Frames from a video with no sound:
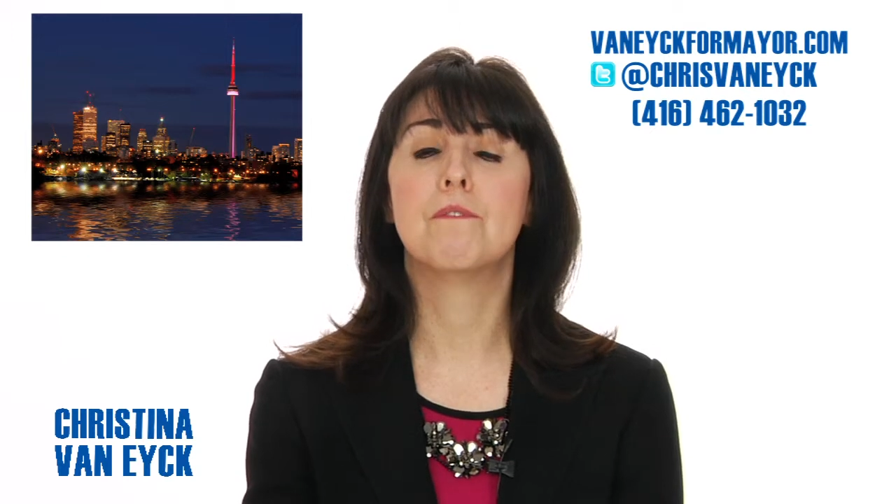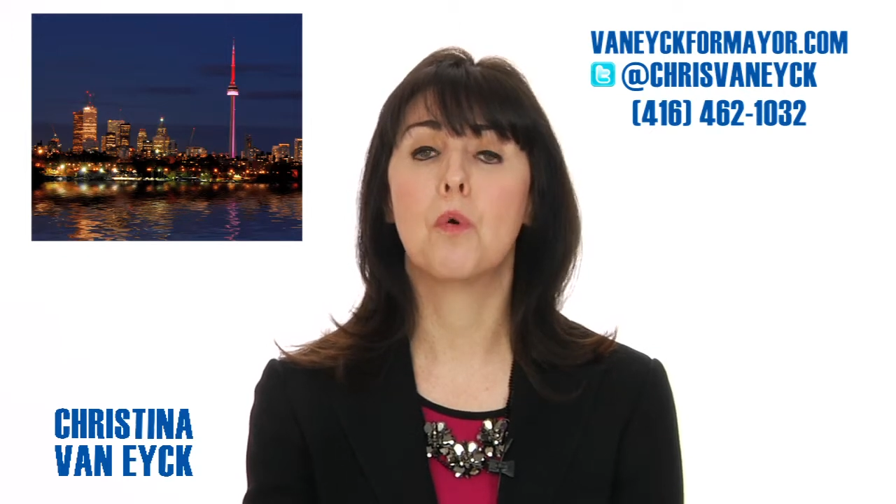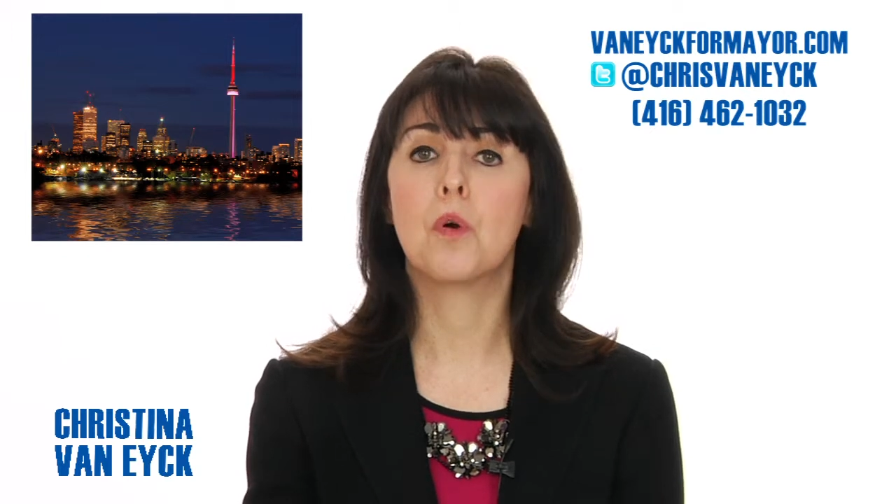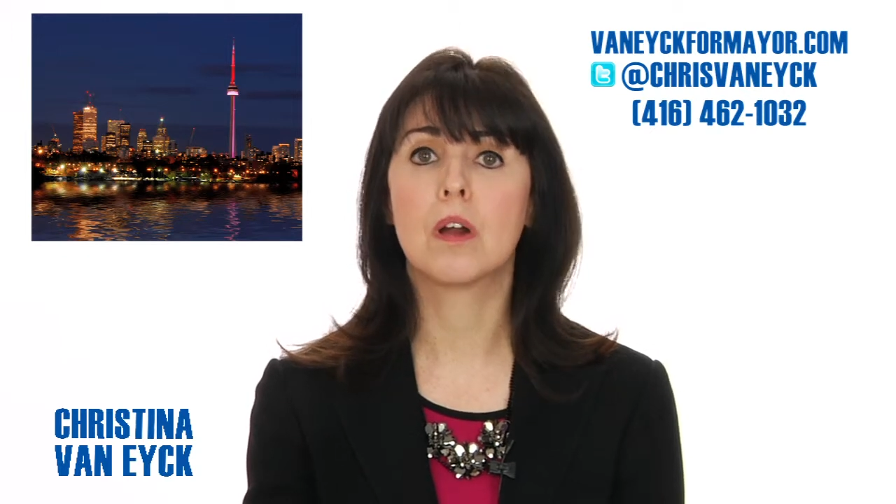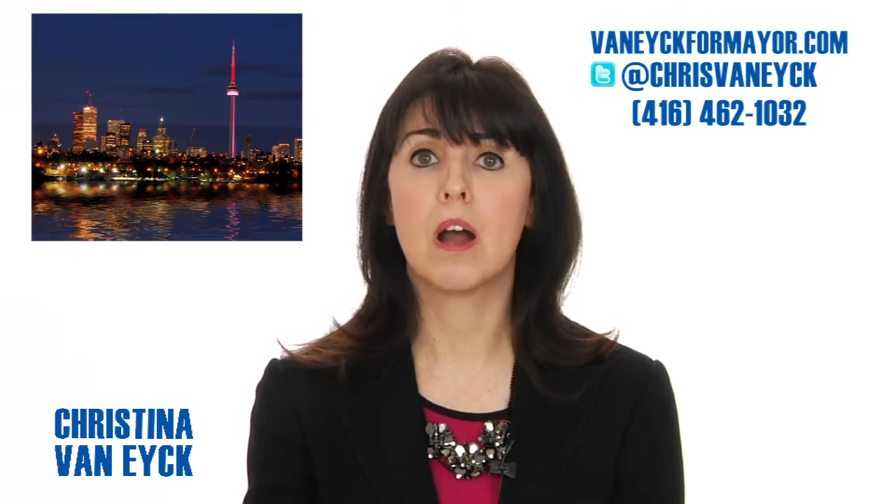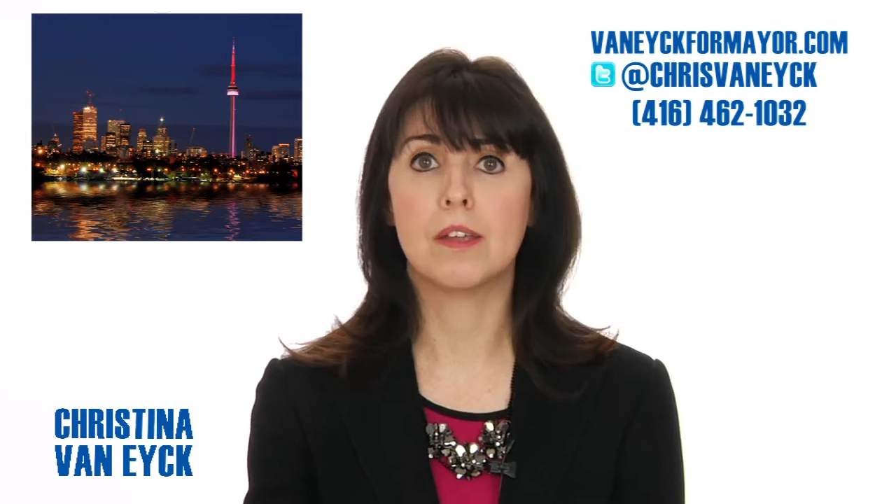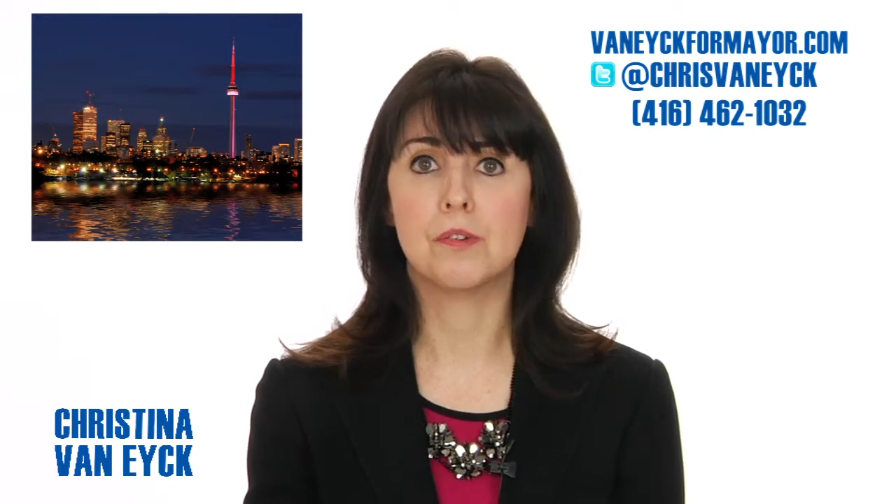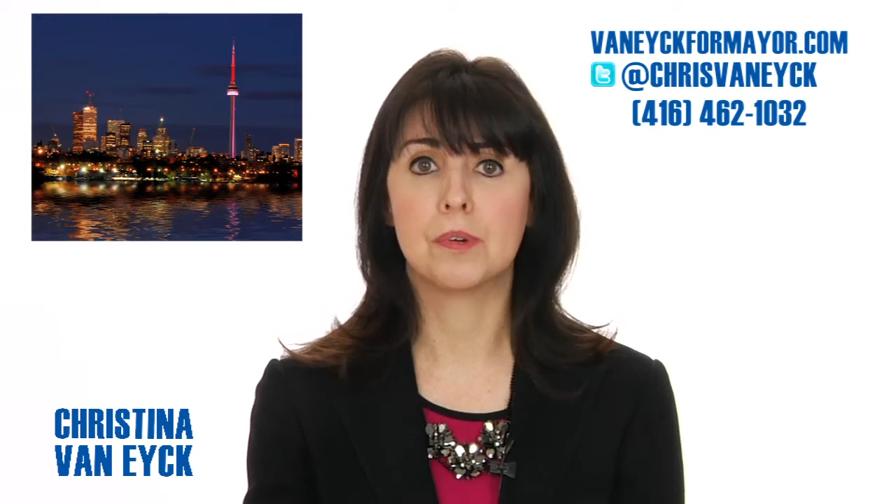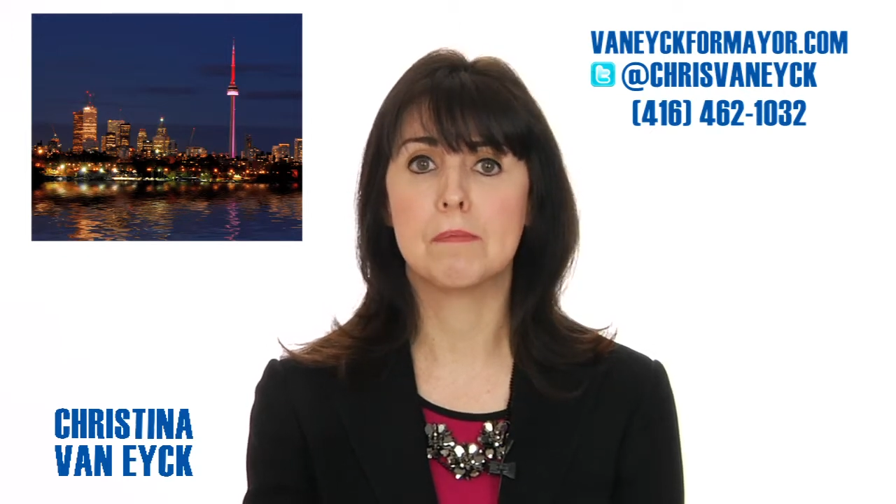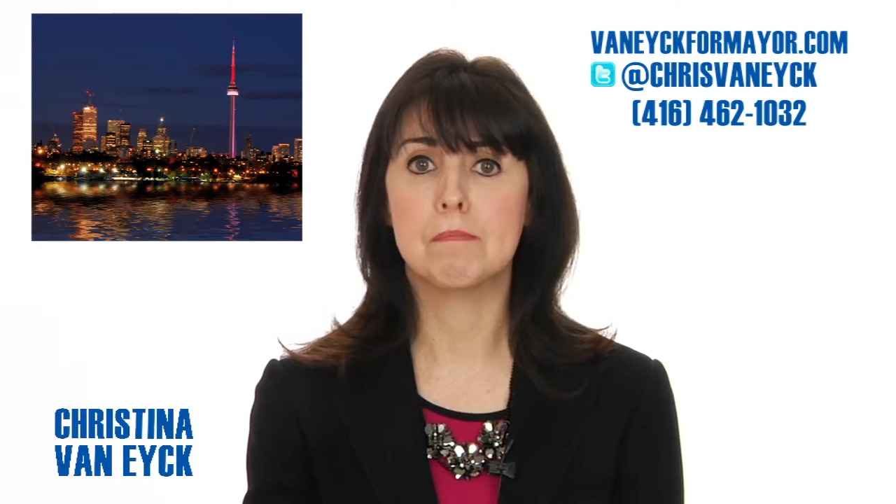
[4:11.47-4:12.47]

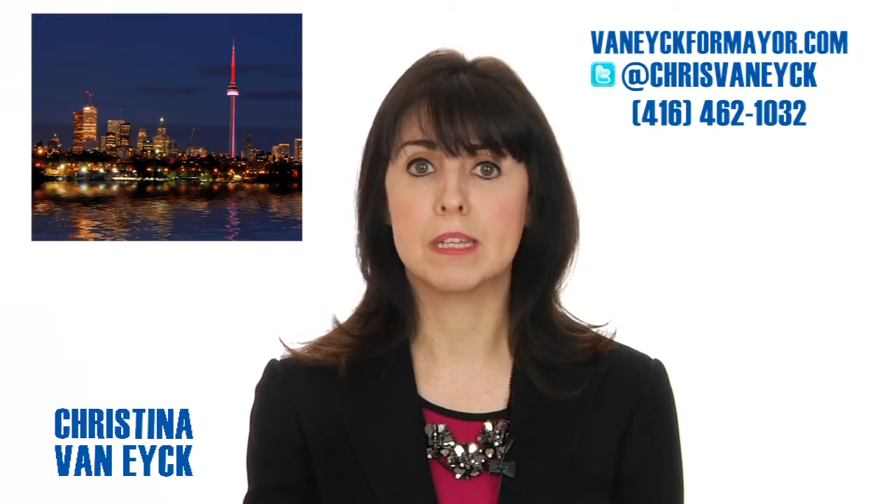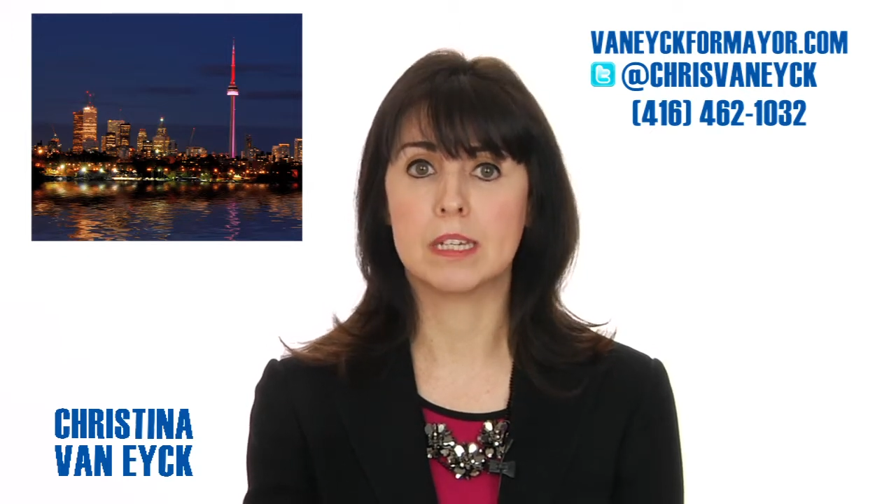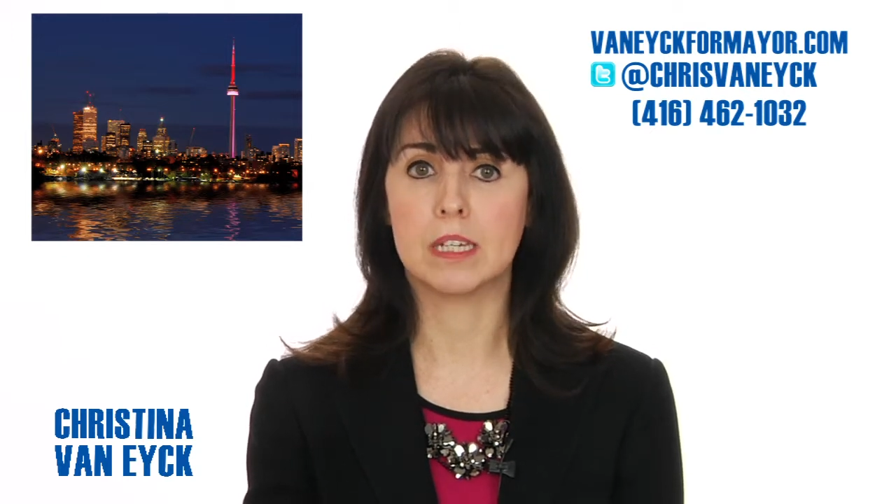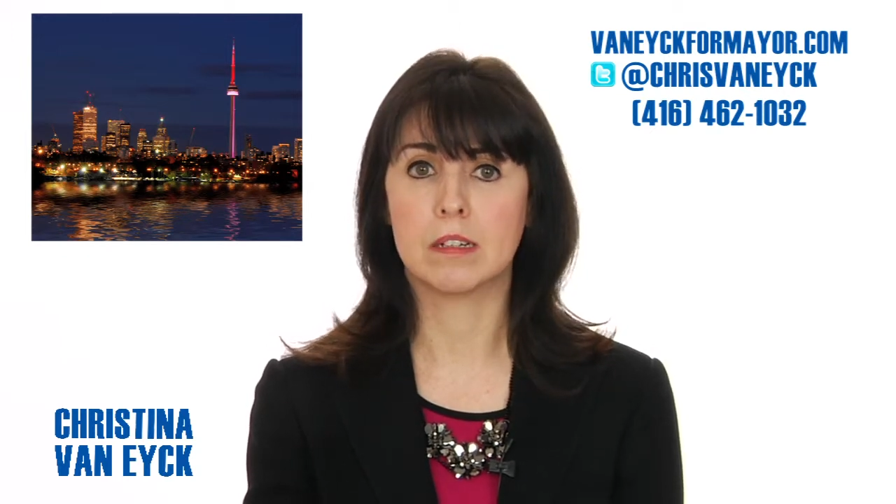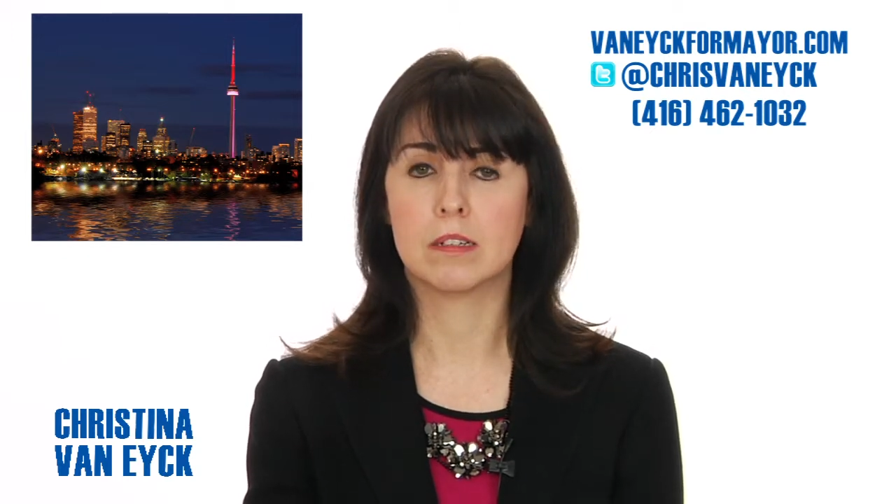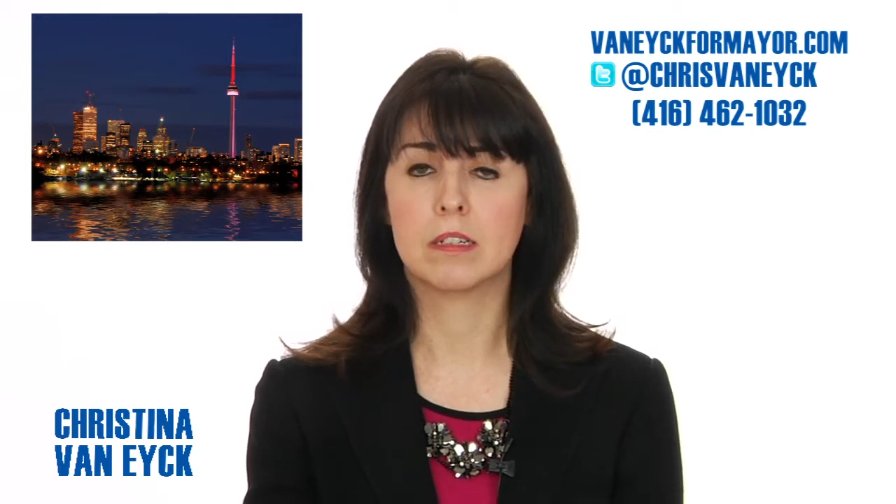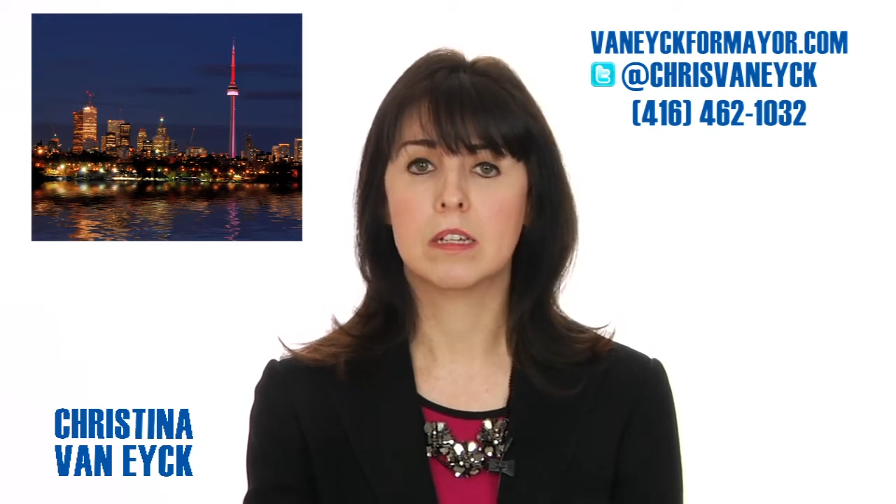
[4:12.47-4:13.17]
$400 million.